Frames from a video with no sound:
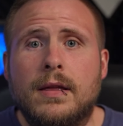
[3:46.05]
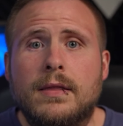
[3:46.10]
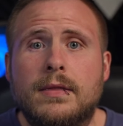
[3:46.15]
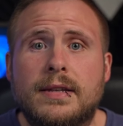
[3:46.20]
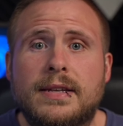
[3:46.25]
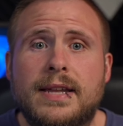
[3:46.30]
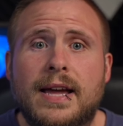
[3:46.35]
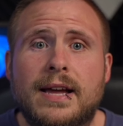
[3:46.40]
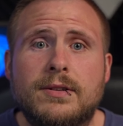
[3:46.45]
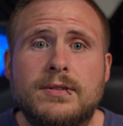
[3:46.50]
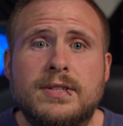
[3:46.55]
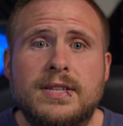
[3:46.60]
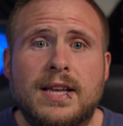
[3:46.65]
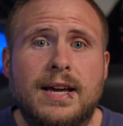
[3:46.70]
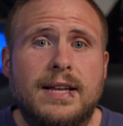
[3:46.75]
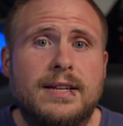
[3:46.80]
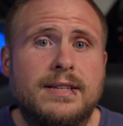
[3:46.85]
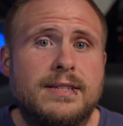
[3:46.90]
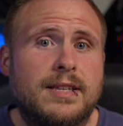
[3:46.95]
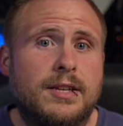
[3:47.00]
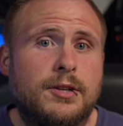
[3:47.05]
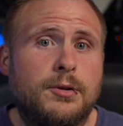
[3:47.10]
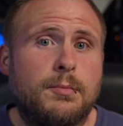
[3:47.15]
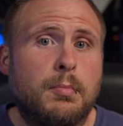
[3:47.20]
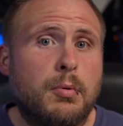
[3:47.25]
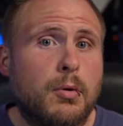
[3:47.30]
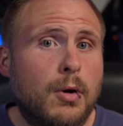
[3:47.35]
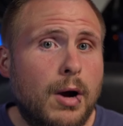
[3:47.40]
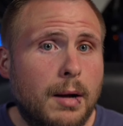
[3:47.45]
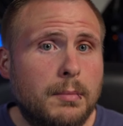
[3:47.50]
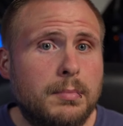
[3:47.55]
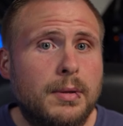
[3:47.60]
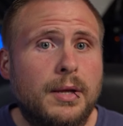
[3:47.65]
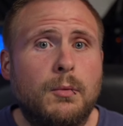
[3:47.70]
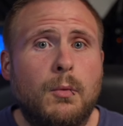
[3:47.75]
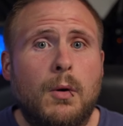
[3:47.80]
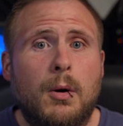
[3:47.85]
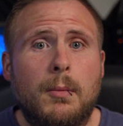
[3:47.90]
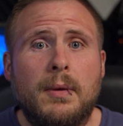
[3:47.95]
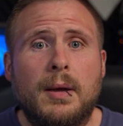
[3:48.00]
The downside is that you probably
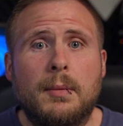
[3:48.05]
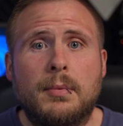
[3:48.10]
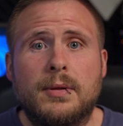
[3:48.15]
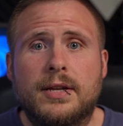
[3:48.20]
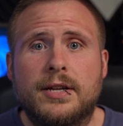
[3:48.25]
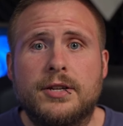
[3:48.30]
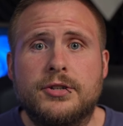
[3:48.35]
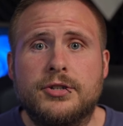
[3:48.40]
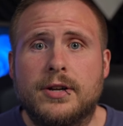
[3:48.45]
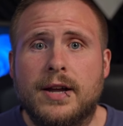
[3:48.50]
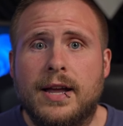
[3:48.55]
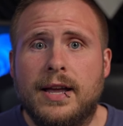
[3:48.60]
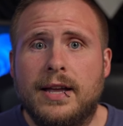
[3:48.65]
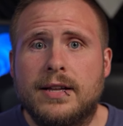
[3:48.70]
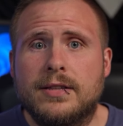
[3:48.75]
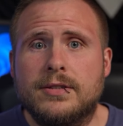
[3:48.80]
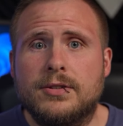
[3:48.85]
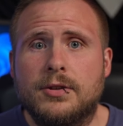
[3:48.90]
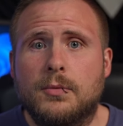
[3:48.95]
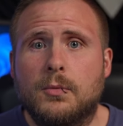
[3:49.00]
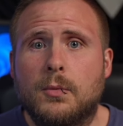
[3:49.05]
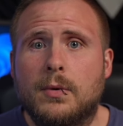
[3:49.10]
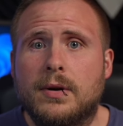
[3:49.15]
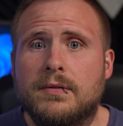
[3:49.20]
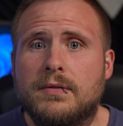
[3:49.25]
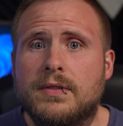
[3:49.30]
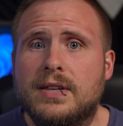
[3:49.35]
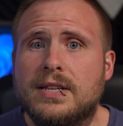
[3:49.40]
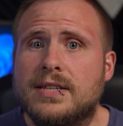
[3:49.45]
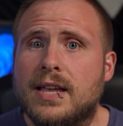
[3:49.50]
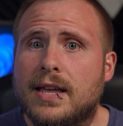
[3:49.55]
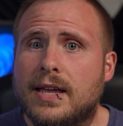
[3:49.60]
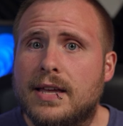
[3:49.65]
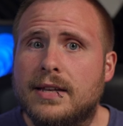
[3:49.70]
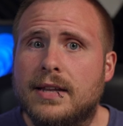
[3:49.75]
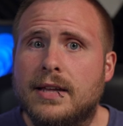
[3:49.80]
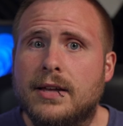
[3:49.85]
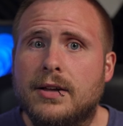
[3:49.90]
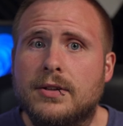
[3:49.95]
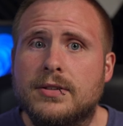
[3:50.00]
won't be able to get your hands on one of these
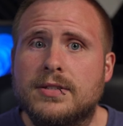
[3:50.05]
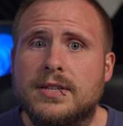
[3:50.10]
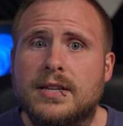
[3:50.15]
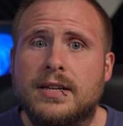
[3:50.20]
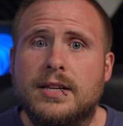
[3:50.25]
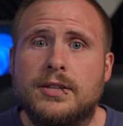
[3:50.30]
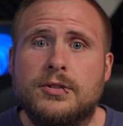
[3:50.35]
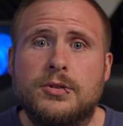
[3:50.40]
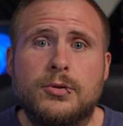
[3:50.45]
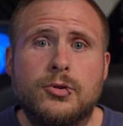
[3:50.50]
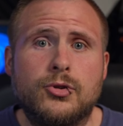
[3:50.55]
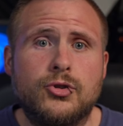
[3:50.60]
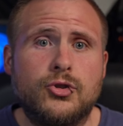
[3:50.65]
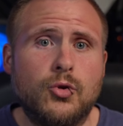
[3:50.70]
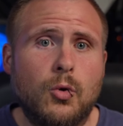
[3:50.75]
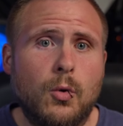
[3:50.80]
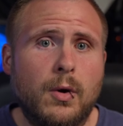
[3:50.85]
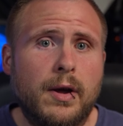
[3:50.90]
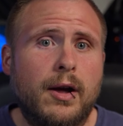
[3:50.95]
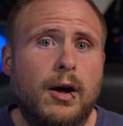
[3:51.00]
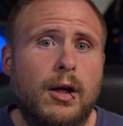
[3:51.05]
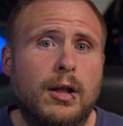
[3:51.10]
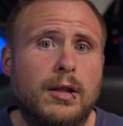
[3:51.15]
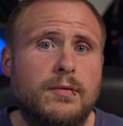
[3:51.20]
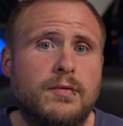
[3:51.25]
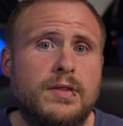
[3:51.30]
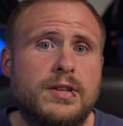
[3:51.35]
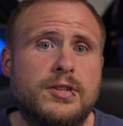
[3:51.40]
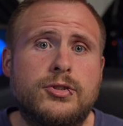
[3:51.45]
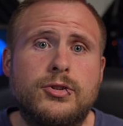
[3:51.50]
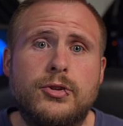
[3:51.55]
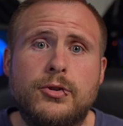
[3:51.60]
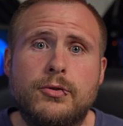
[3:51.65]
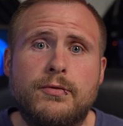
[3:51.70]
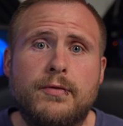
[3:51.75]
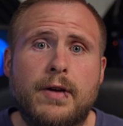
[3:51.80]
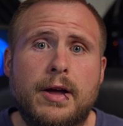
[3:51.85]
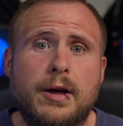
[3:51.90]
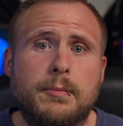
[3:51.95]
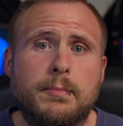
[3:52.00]
handhelds and get to enjoy all of this
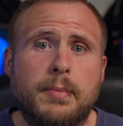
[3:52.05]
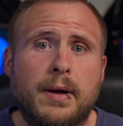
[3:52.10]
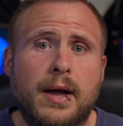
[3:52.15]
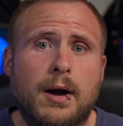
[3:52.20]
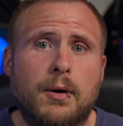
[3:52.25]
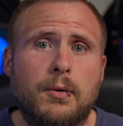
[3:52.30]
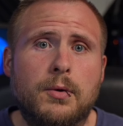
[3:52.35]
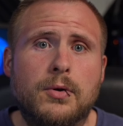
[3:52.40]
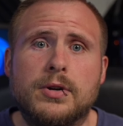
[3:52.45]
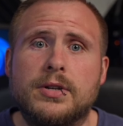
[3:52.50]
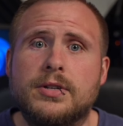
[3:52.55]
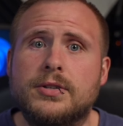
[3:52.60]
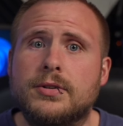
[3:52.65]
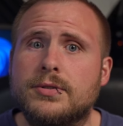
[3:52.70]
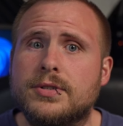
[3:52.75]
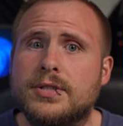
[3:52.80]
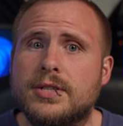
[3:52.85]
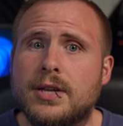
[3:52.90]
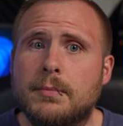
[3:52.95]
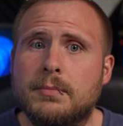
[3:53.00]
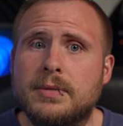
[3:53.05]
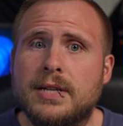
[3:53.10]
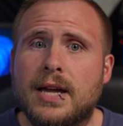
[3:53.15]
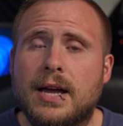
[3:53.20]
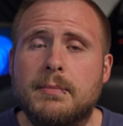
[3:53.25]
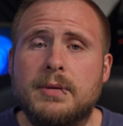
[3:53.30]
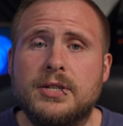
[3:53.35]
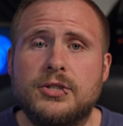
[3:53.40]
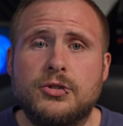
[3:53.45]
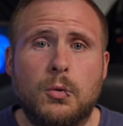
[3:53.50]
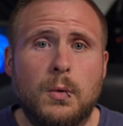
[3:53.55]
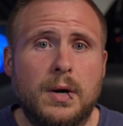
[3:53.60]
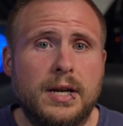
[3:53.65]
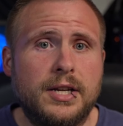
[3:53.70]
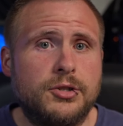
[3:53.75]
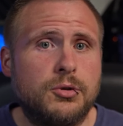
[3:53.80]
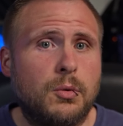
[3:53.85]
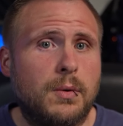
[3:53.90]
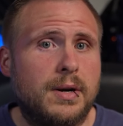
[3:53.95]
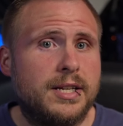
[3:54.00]
newfound power until sometime in
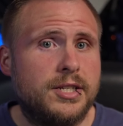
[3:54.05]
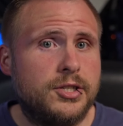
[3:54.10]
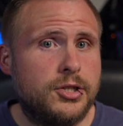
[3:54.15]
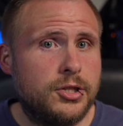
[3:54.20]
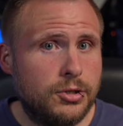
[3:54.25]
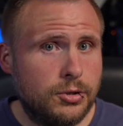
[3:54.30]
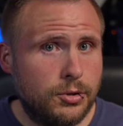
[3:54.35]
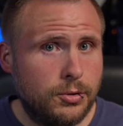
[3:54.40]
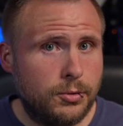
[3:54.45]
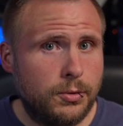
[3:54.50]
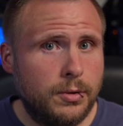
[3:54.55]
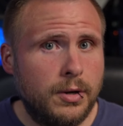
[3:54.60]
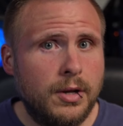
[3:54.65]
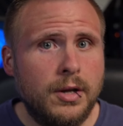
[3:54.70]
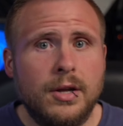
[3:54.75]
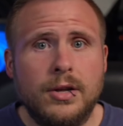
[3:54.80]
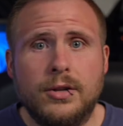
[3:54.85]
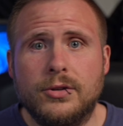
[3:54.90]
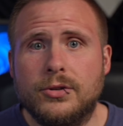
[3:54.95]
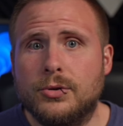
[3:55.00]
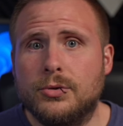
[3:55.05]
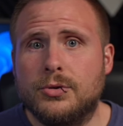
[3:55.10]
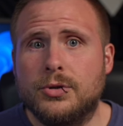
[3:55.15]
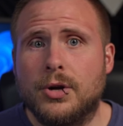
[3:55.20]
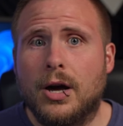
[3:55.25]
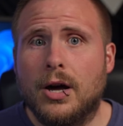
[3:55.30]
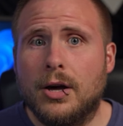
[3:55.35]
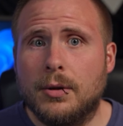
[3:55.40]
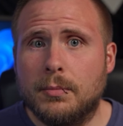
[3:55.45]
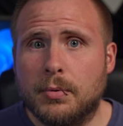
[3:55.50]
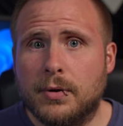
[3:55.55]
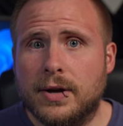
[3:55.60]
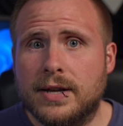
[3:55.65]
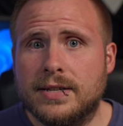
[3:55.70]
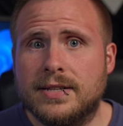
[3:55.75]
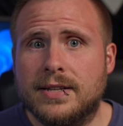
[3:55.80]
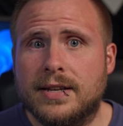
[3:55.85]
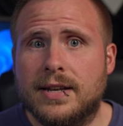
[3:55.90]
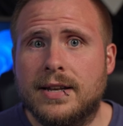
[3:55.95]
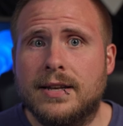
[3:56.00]
2022 due to
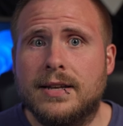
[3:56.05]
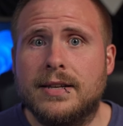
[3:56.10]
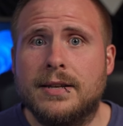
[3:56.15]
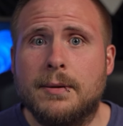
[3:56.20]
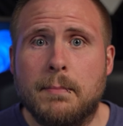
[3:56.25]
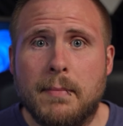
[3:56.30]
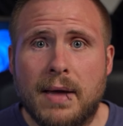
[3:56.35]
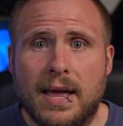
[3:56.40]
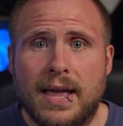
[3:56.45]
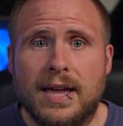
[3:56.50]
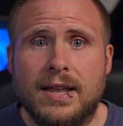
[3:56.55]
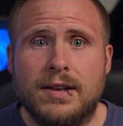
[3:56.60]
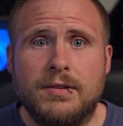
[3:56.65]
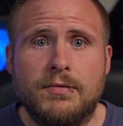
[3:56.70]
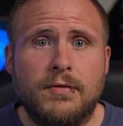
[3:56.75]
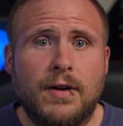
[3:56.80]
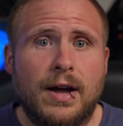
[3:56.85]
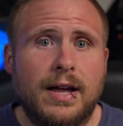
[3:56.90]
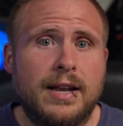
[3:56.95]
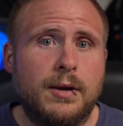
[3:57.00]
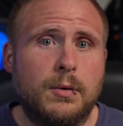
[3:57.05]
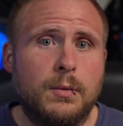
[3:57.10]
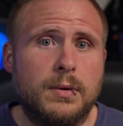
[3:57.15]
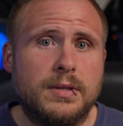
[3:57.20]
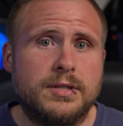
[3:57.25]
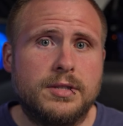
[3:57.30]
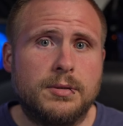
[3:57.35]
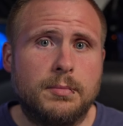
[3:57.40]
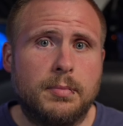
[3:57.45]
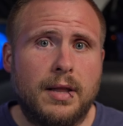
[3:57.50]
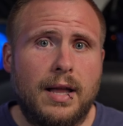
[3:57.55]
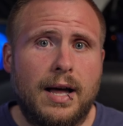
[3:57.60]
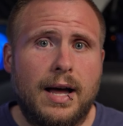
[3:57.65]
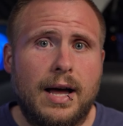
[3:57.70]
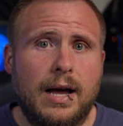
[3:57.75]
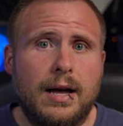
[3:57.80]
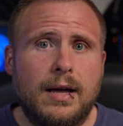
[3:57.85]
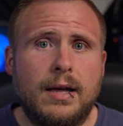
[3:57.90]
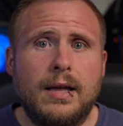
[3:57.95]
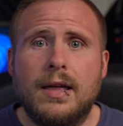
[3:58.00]
unprecedented demand fighting with supply.